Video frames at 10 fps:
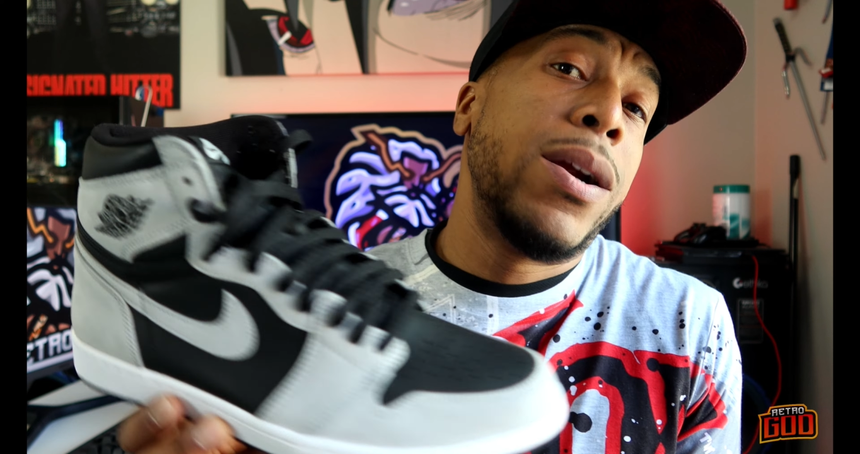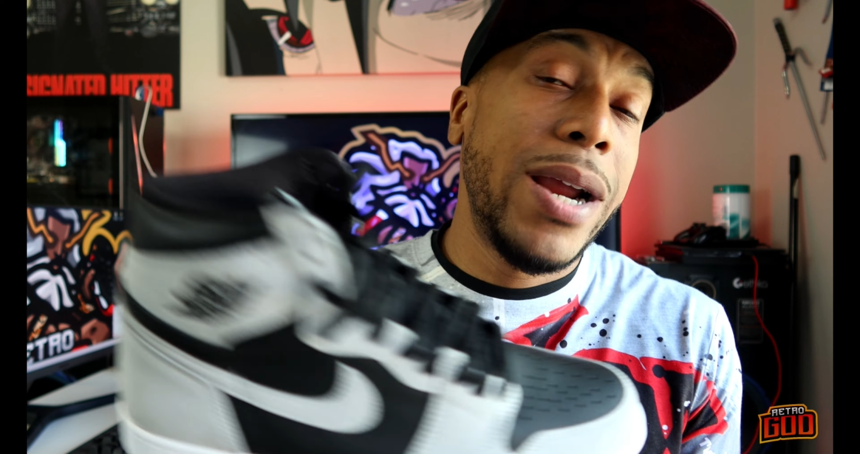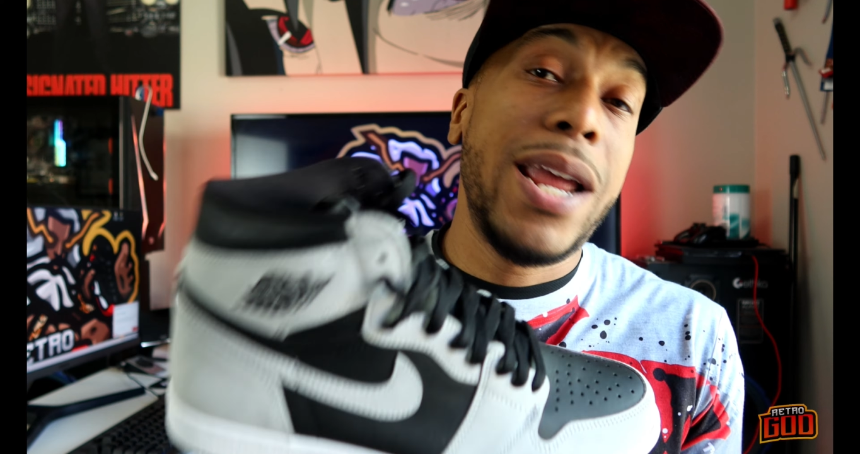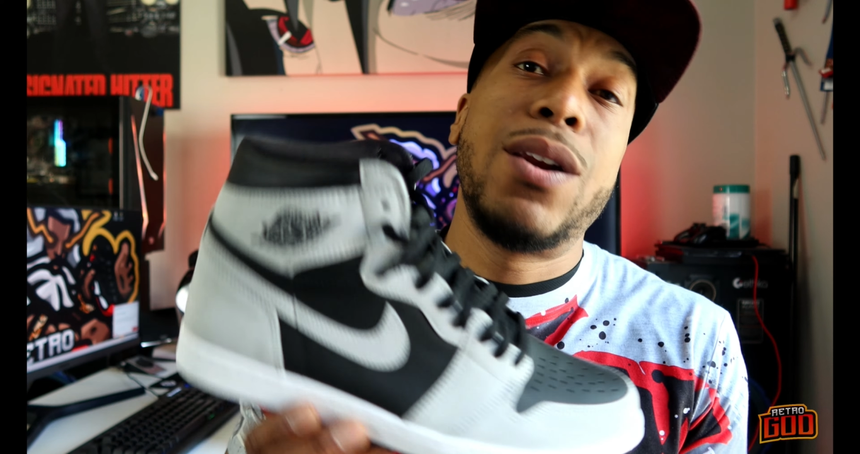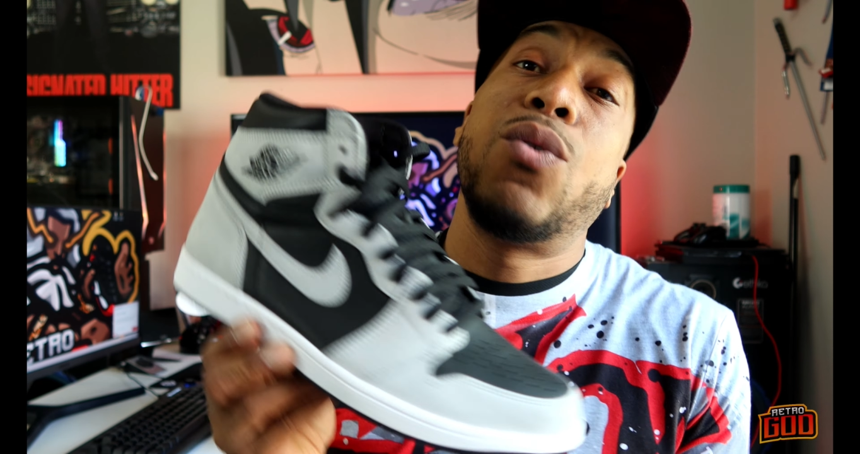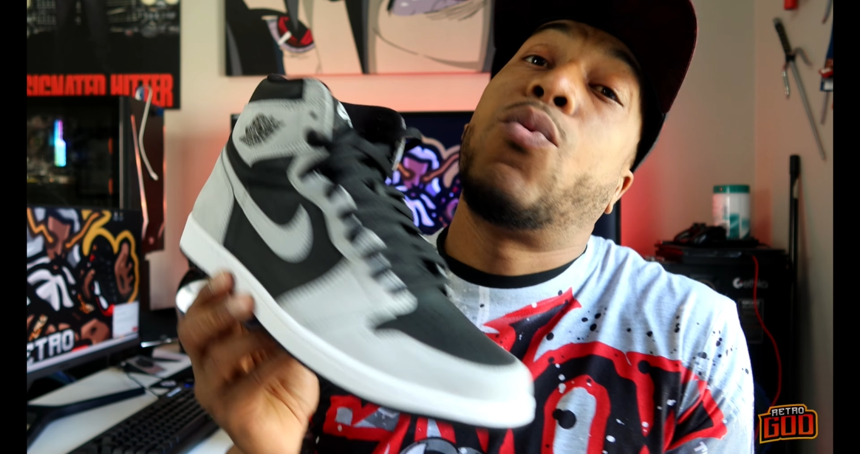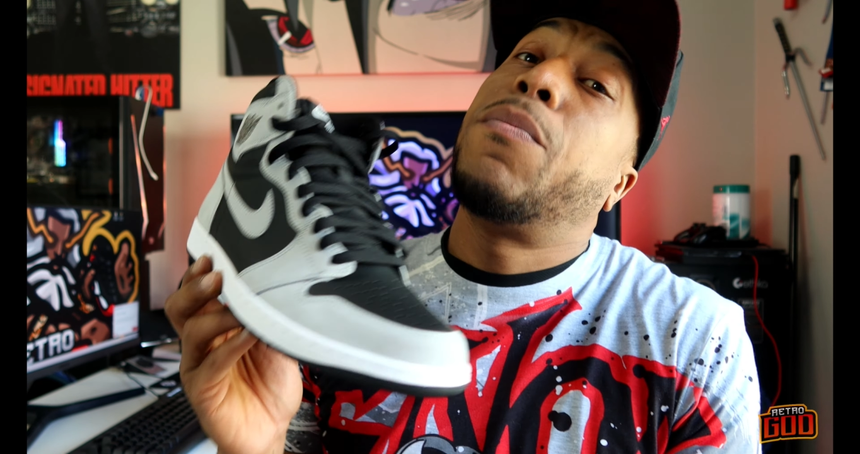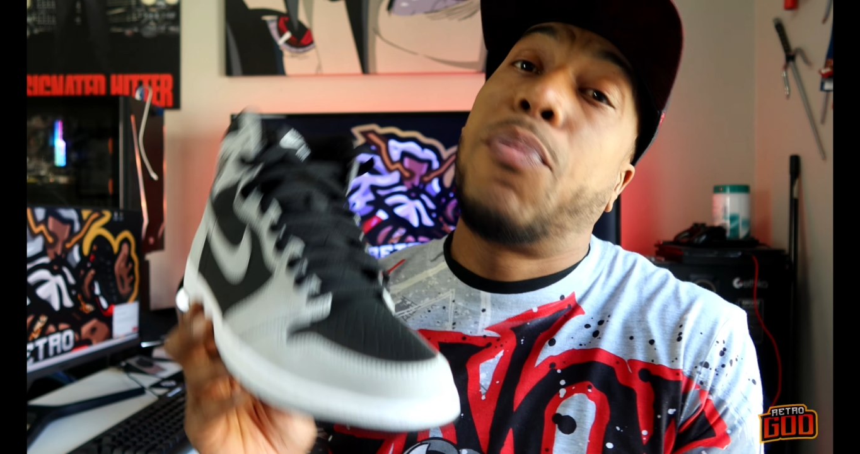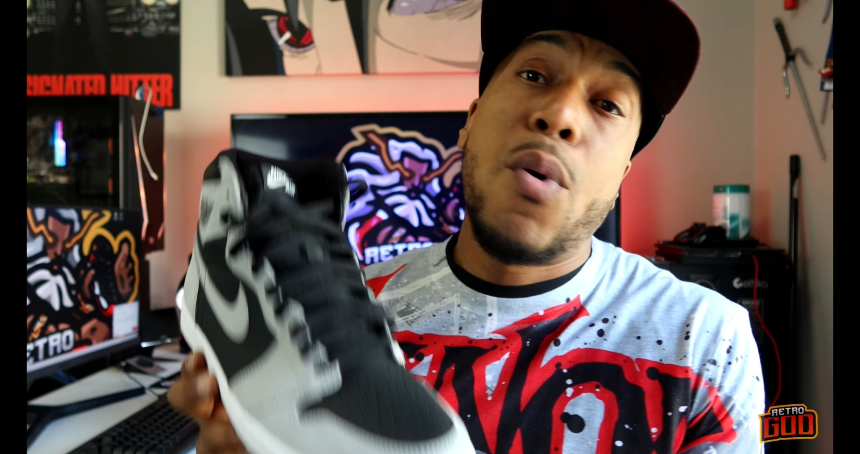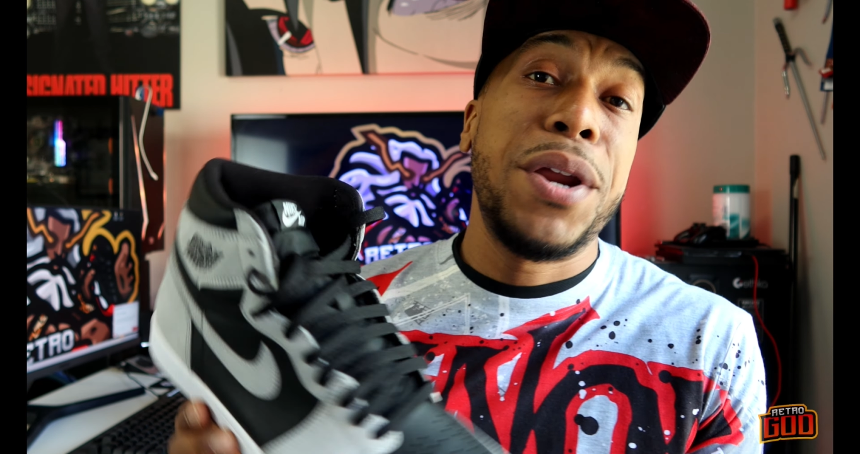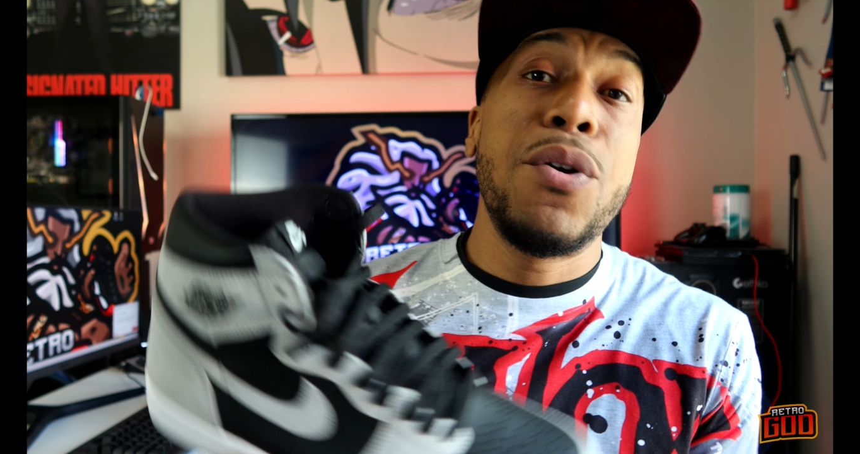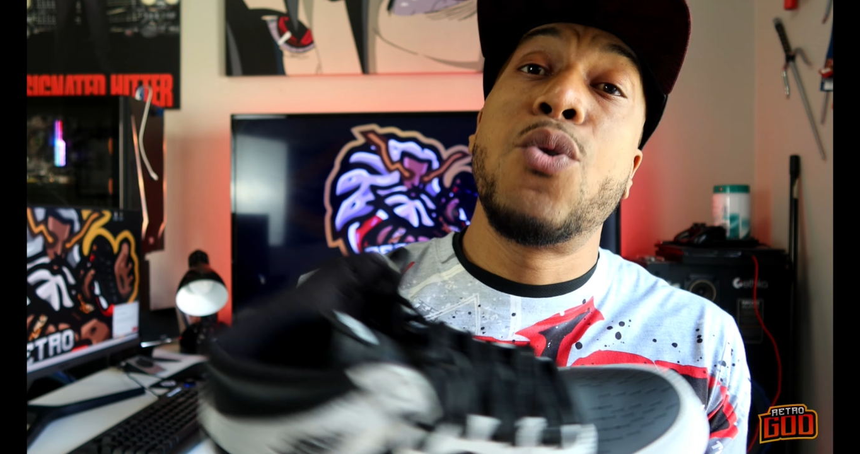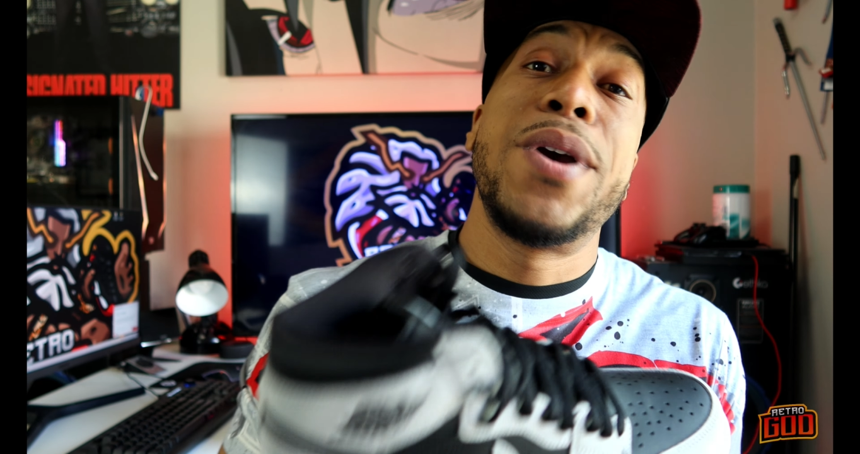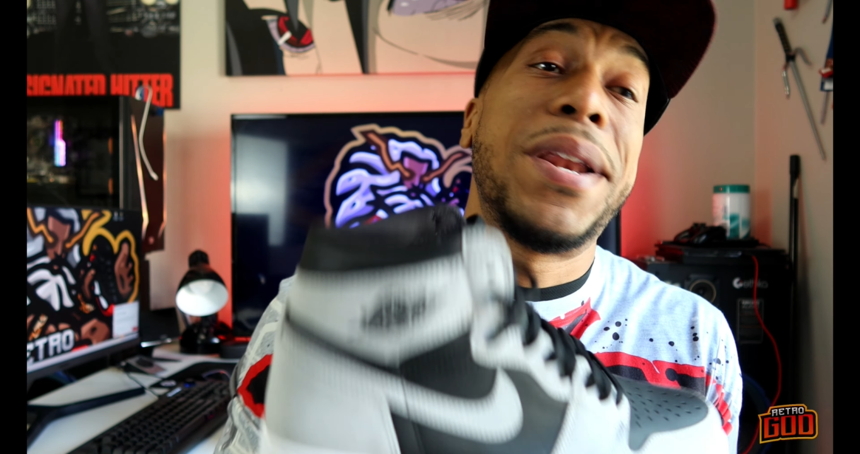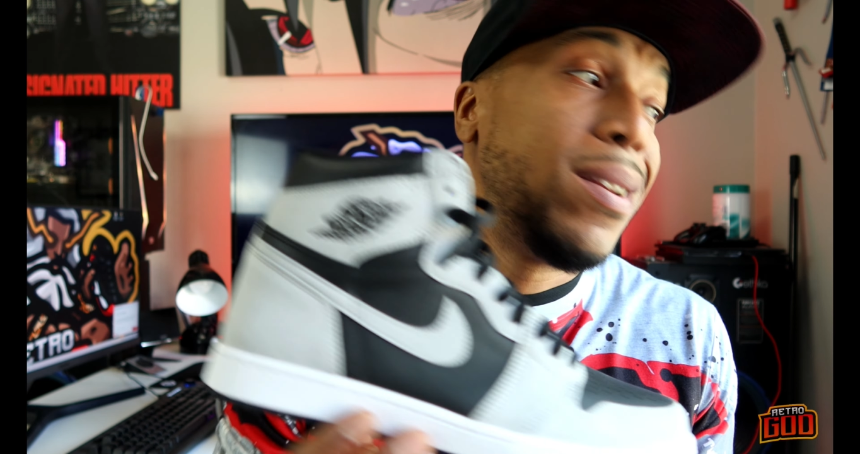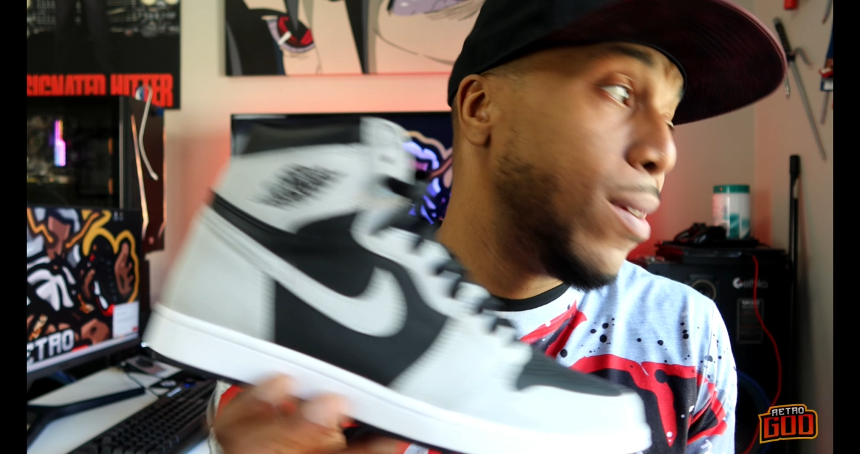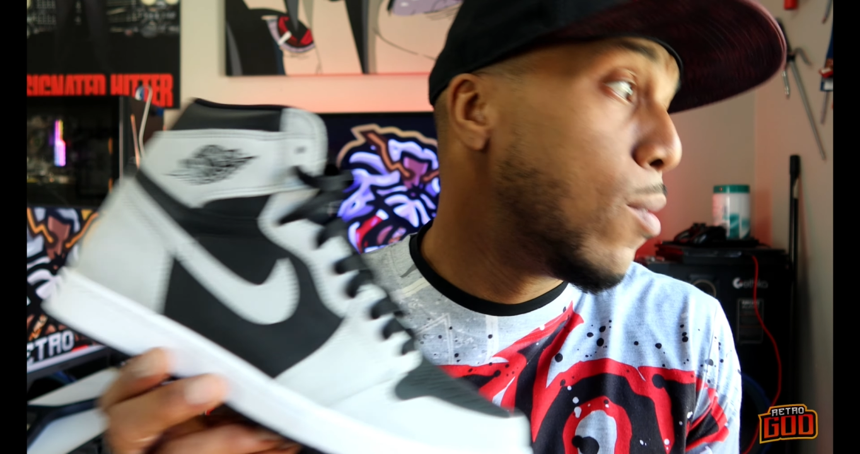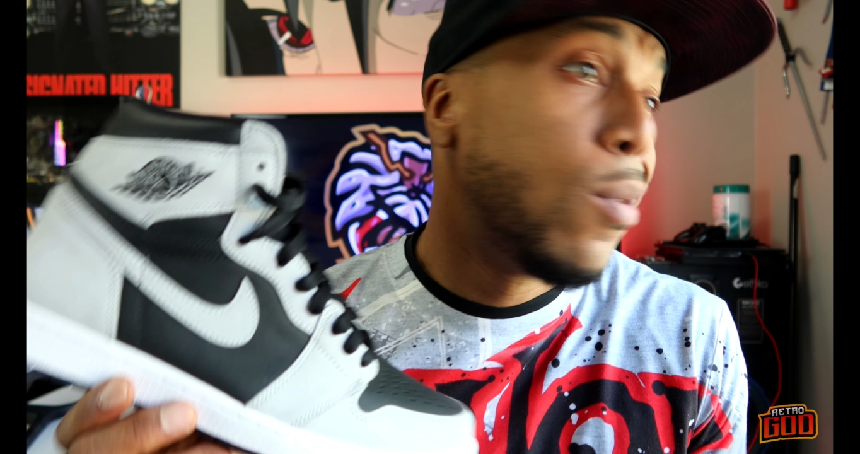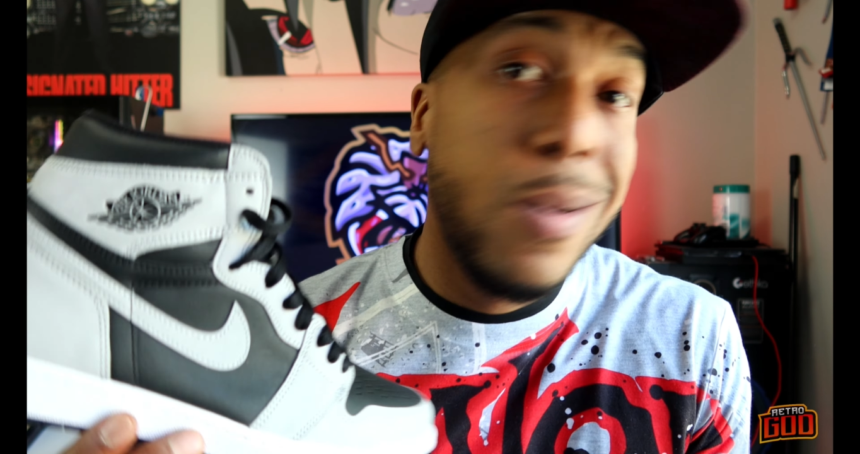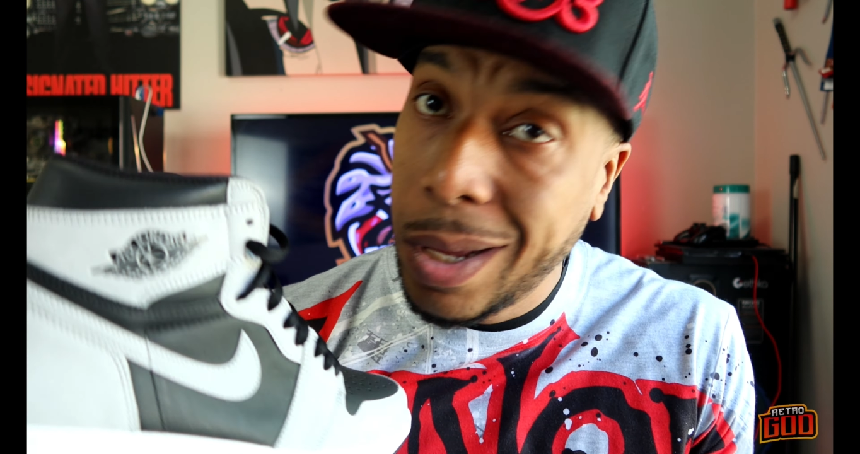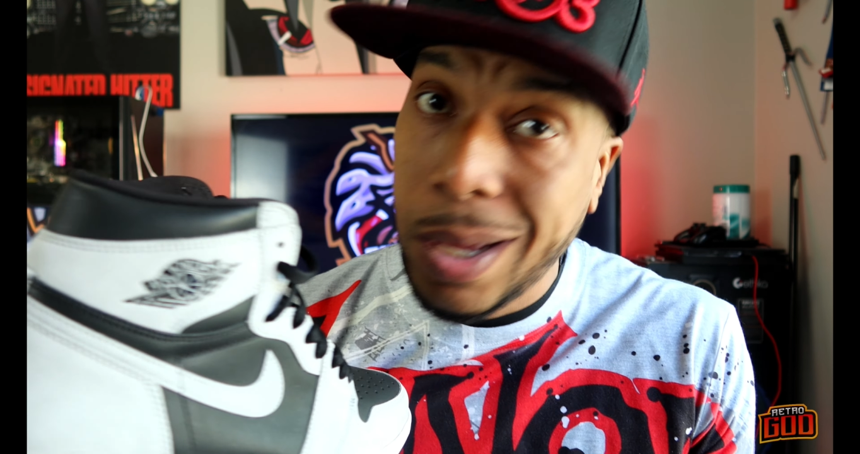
they were getting the 1.0, and you know,